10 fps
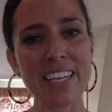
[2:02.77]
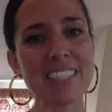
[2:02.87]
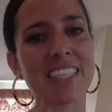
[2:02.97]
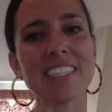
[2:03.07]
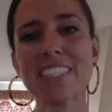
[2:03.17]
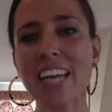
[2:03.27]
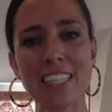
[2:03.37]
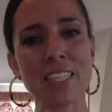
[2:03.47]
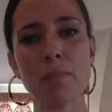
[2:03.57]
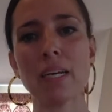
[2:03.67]
is
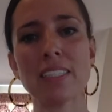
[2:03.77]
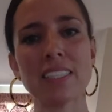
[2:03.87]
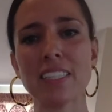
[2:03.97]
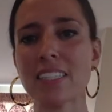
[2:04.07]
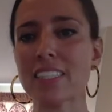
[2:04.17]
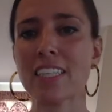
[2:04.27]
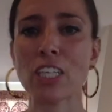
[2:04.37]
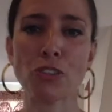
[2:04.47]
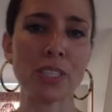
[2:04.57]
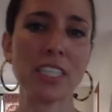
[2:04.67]
exactly the medicine that this
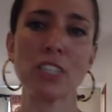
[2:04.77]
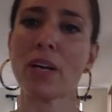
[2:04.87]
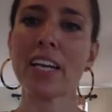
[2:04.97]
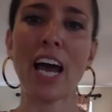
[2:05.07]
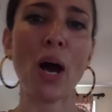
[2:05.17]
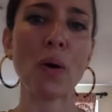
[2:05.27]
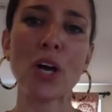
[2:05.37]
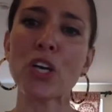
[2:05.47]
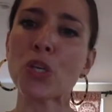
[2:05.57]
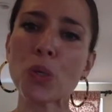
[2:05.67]
country needs right now.
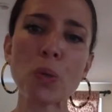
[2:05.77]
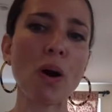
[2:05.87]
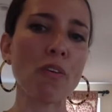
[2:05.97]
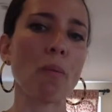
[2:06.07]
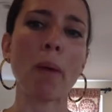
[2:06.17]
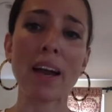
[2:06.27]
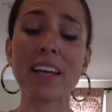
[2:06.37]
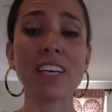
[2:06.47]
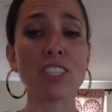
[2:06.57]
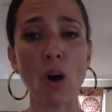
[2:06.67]
You are
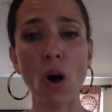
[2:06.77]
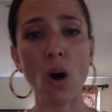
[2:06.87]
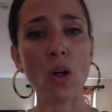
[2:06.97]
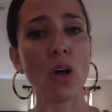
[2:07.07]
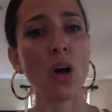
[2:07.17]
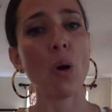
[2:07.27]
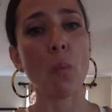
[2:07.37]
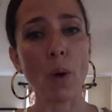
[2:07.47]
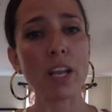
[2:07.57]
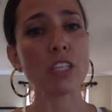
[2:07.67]
reminding us all
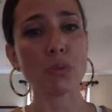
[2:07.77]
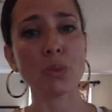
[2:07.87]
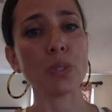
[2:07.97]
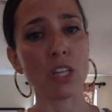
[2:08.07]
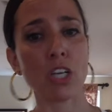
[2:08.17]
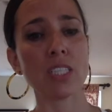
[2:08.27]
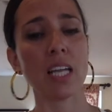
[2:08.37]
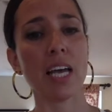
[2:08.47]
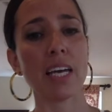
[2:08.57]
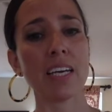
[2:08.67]
what it truly looks
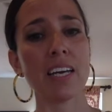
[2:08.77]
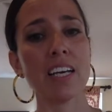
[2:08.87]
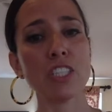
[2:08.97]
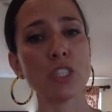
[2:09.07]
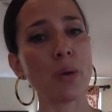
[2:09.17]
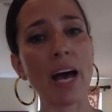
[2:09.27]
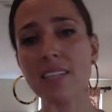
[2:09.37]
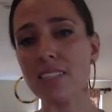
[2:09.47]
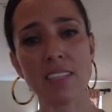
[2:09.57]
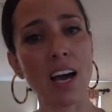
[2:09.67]
like to
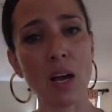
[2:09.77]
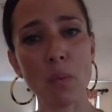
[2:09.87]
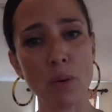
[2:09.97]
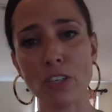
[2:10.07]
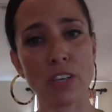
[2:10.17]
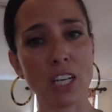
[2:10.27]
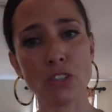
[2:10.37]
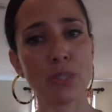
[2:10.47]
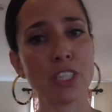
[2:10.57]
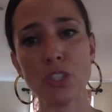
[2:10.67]
ask not what your
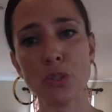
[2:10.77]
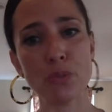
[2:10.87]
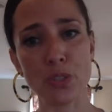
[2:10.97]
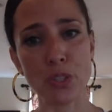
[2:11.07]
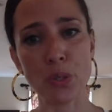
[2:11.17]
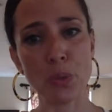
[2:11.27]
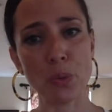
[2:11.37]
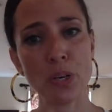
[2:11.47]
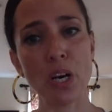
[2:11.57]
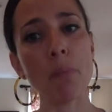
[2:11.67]
country can do for you,
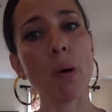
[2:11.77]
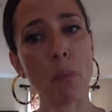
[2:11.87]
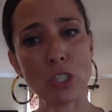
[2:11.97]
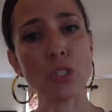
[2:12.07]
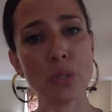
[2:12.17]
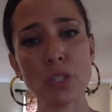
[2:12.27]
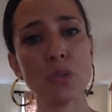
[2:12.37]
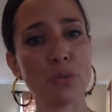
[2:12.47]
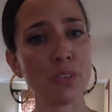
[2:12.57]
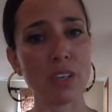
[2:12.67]
but what you can do
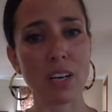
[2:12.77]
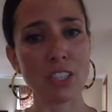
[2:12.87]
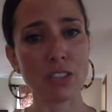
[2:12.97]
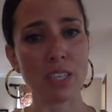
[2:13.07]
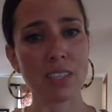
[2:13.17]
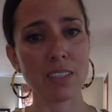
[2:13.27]
for your country.